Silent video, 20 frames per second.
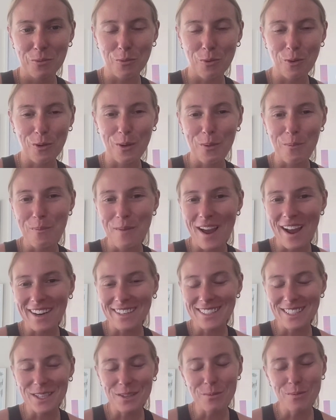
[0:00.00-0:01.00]
Welcome
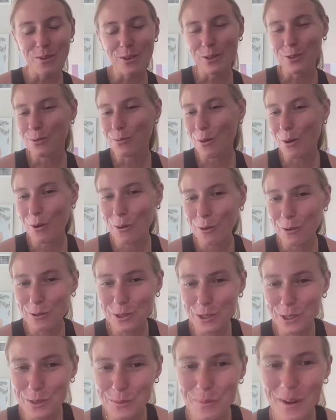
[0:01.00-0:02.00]
back to the FeelSwell
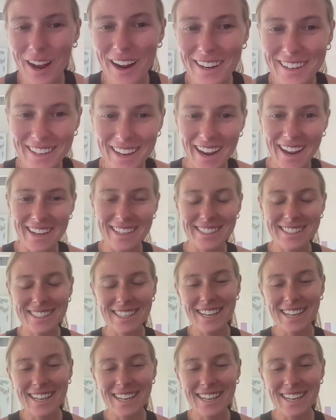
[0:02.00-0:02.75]
Cultures podcast.